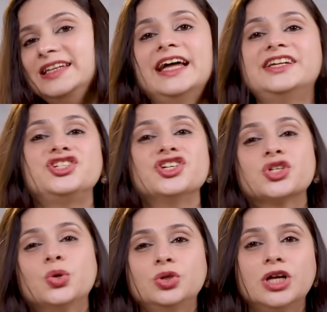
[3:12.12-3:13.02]
Let it
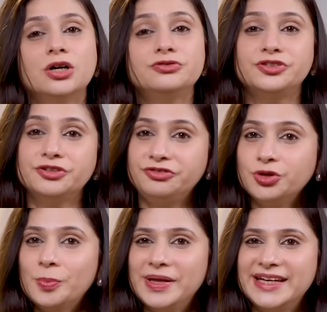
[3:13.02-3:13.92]
just cool down for a
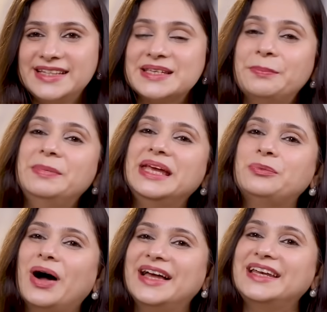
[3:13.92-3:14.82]
few minutes.
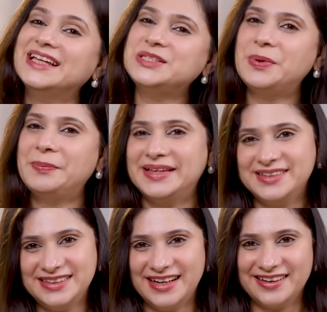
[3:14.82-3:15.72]
Meanwhile, let's prepare
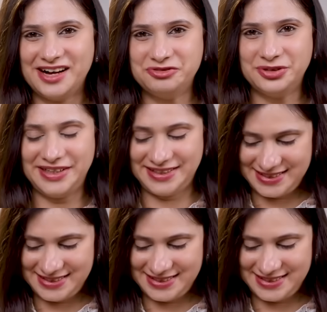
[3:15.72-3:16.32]
the tadka for it.